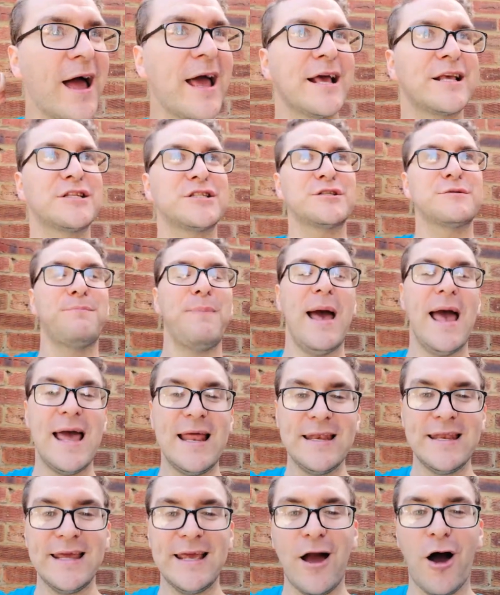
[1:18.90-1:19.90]

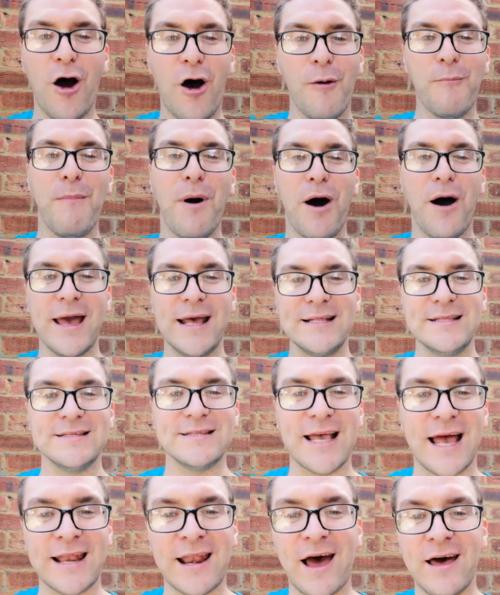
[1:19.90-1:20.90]
expanding our
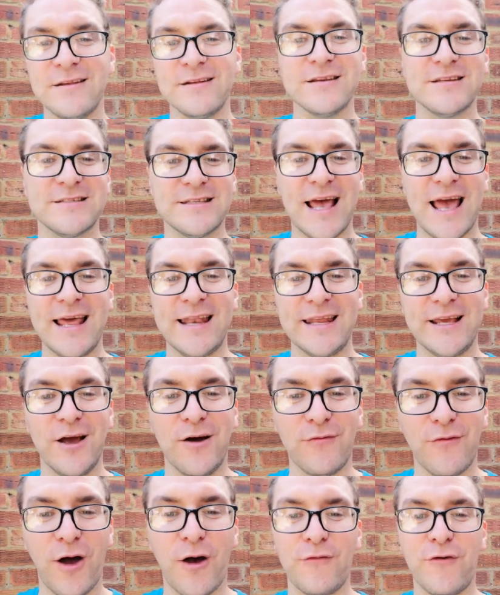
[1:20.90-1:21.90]
minds and understanding
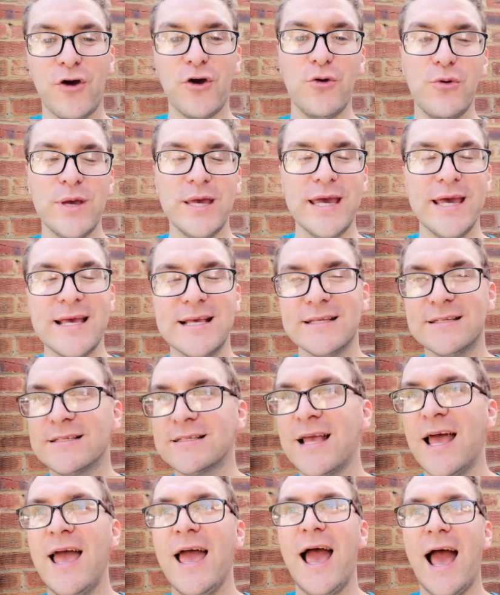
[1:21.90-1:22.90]
of who he
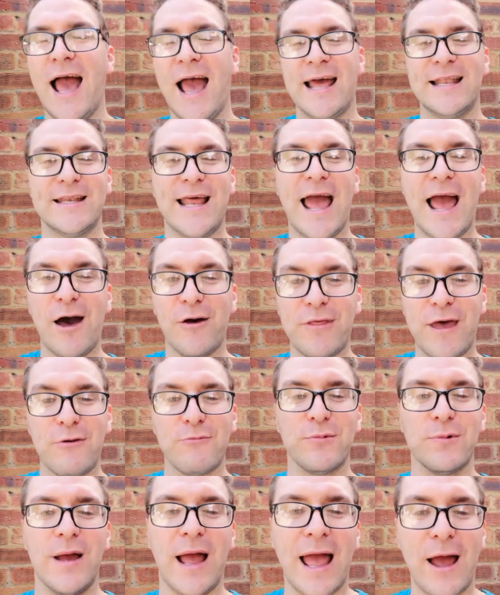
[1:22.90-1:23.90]
is and
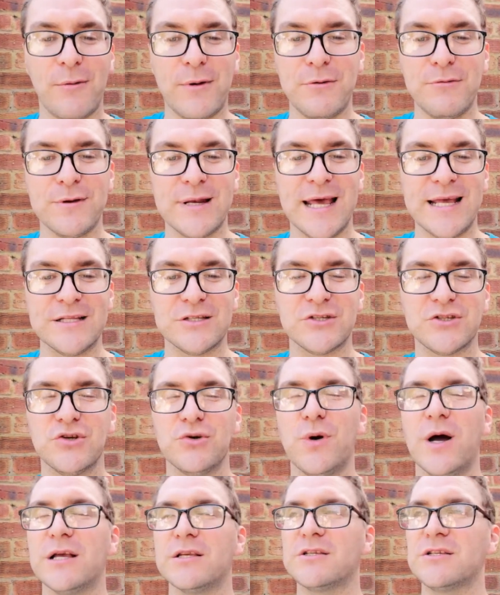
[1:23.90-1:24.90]
how he relates
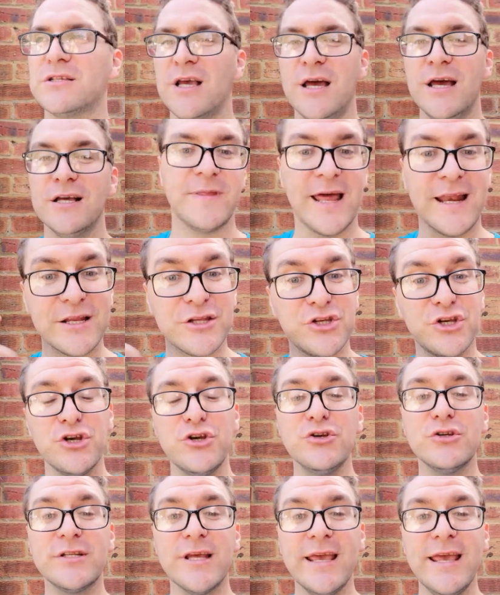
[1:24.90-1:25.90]
to us. Then
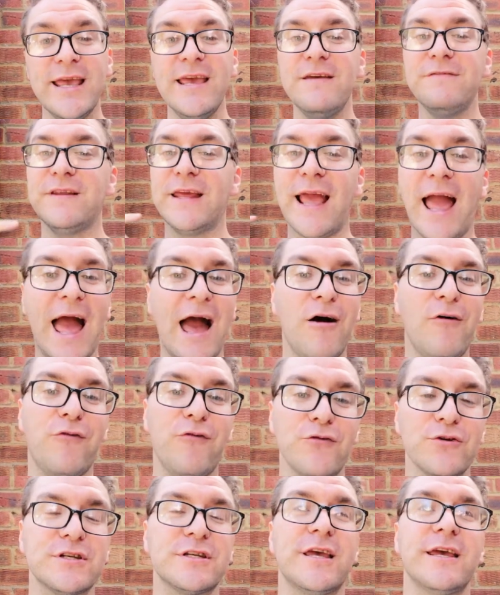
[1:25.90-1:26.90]
Tuesday evening,
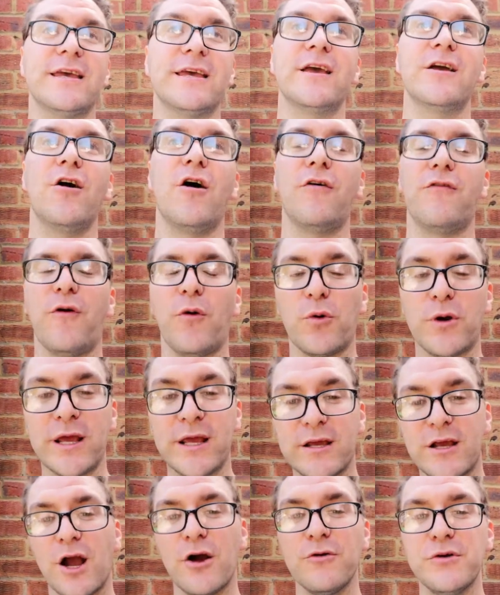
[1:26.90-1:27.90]
Alpha is kicking off. I want to
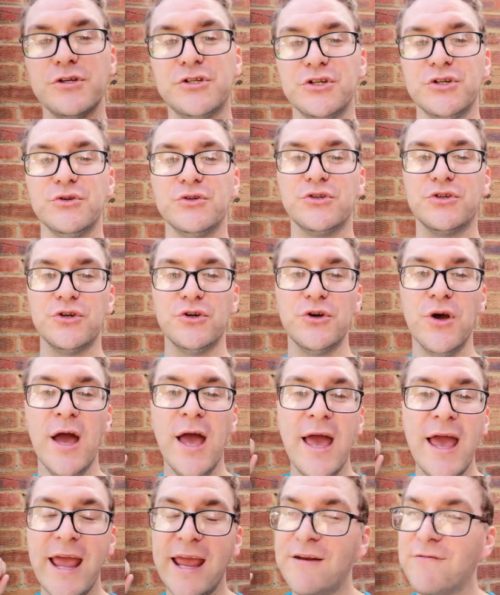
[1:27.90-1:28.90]
encourage you to
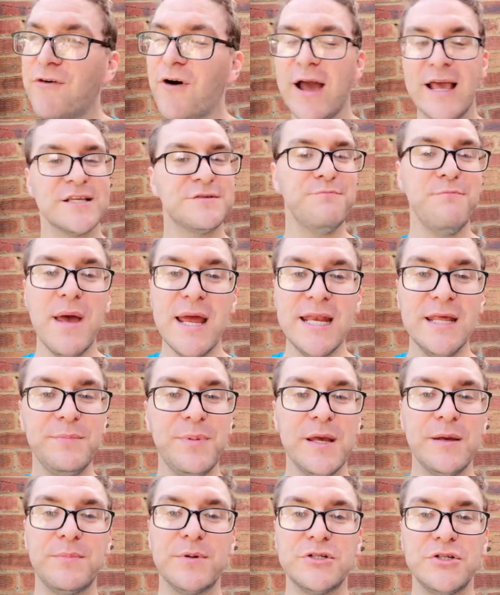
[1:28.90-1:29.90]
invite as many
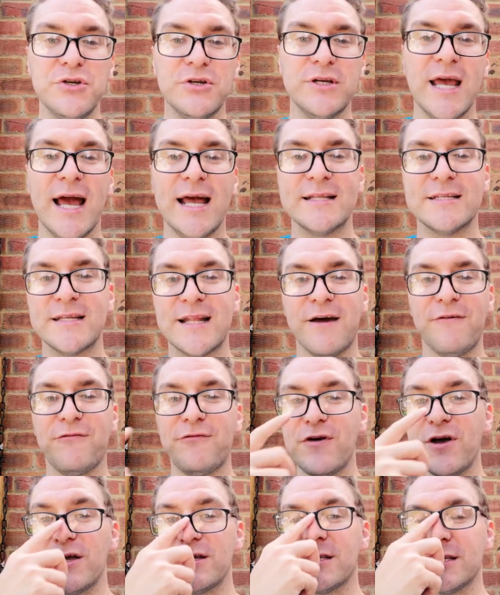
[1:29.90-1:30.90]
people as you can to that
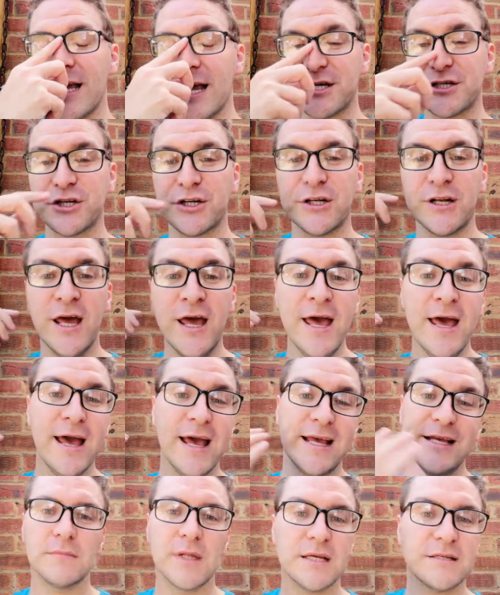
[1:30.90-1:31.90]
first session.
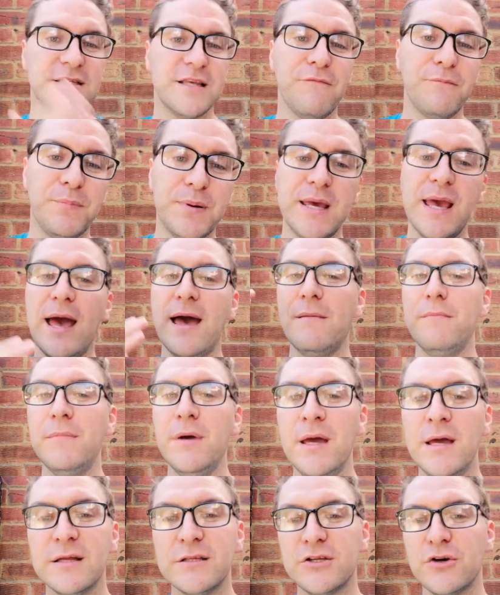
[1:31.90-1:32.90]
It's 7
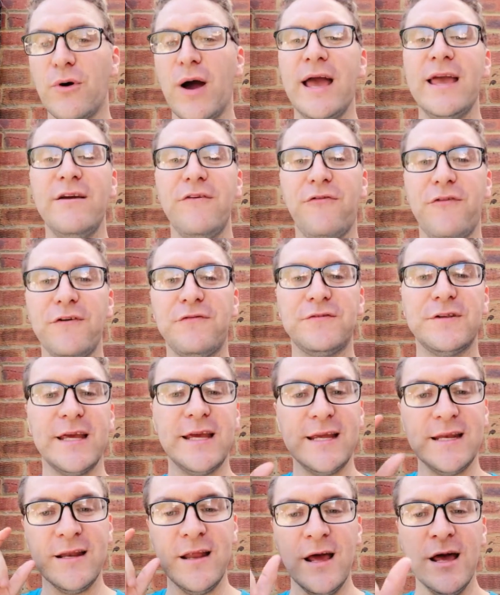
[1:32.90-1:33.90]
p.m. till
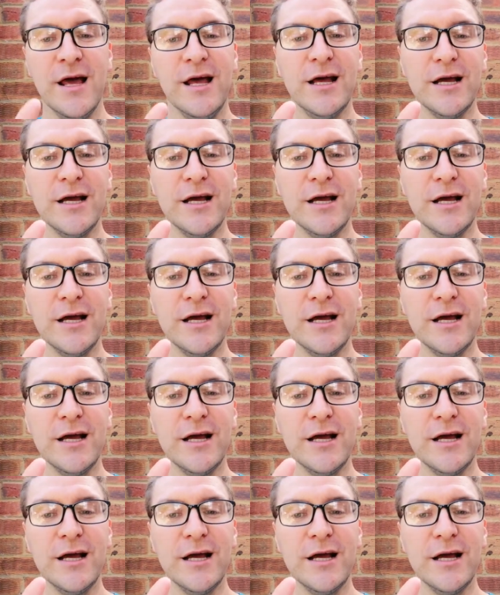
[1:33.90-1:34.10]
8:15,